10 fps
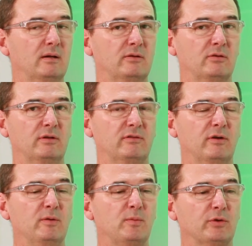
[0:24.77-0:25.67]
So it's
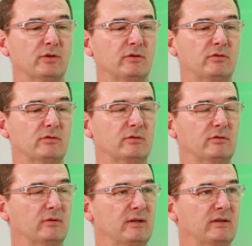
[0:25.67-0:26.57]
very important
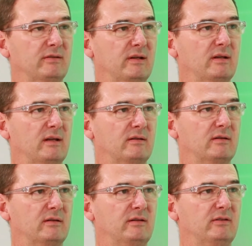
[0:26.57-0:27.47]
to understand that
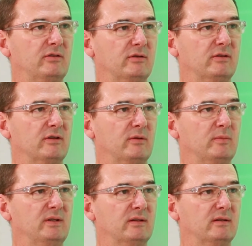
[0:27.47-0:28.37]
this year is going
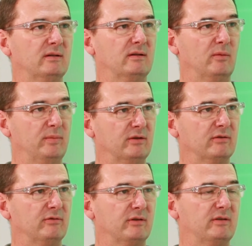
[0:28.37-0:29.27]
to be a big
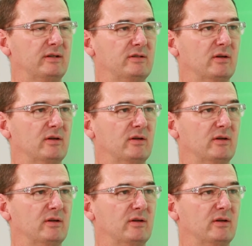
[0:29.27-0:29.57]
year for Sage